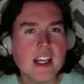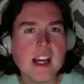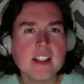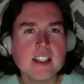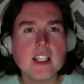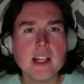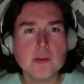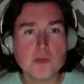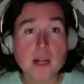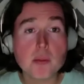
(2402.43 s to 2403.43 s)
the 80s, and,
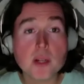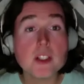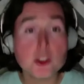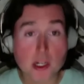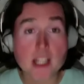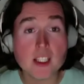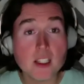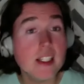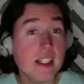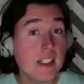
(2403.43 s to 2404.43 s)
and Red pretty much ran the
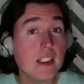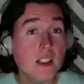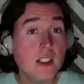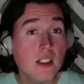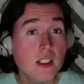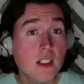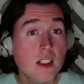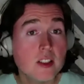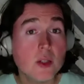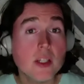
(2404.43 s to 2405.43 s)
league.
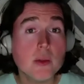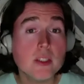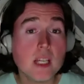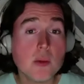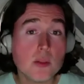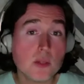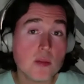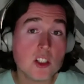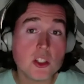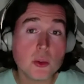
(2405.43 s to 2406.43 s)
Yeah. So he was able to
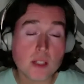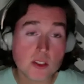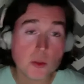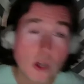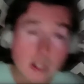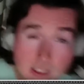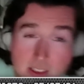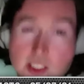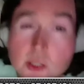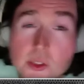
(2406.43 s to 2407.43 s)
pretty much do whatever he
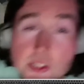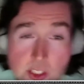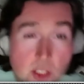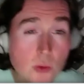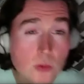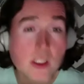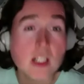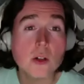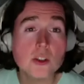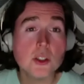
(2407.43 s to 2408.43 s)
wanted to to you
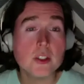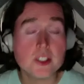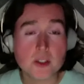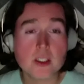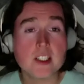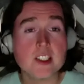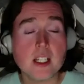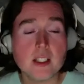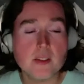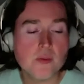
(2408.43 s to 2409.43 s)
know to a certain
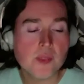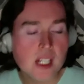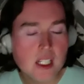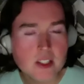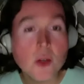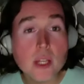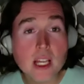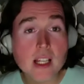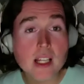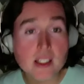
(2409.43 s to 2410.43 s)
extent. So
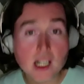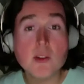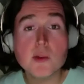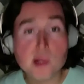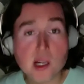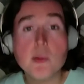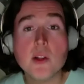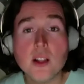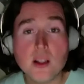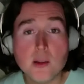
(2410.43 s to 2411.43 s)
we had kind of a
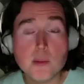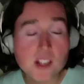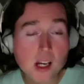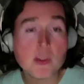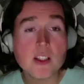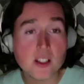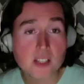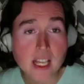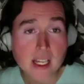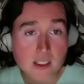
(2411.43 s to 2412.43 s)
monopoly monopoly
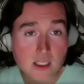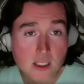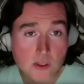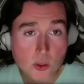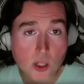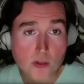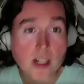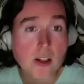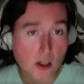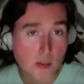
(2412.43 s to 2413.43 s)
on that for a while.
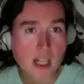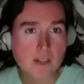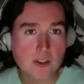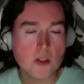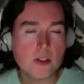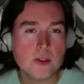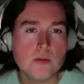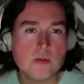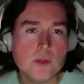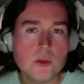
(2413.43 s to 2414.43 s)
Red Auerbach, for those
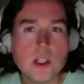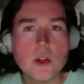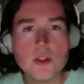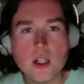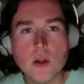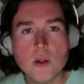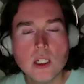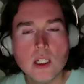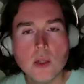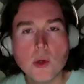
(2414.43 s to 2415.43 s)
who, who don't know,
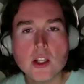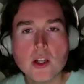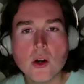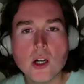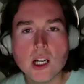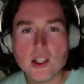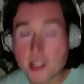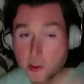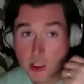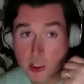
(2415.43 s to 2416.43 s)
yep. one of the uh,
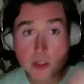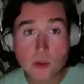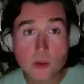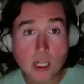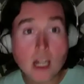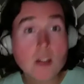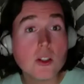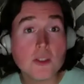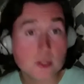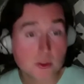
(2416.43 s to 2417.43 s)
the original. I don't
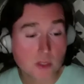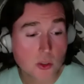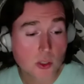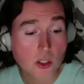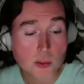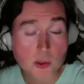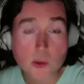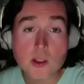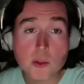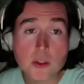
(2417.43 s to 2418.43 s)
know if he was the original coach,
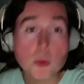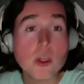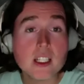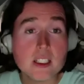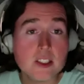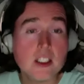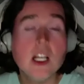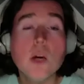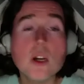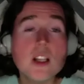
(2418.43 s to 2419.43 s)
but the most winningest
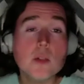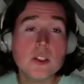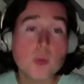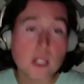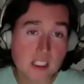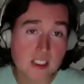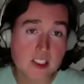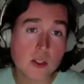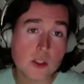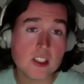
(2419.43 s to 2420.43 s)
one of the most
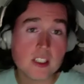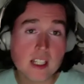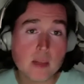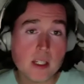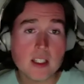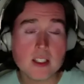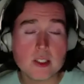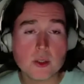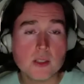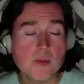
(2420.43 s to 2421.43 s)
winningest coaches in NBA
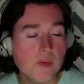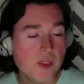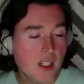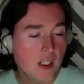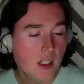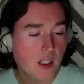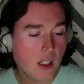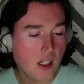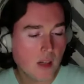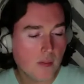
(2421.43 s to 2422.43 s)
history. Yes.
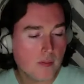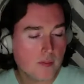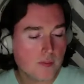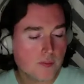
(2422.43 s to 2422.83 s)
Um,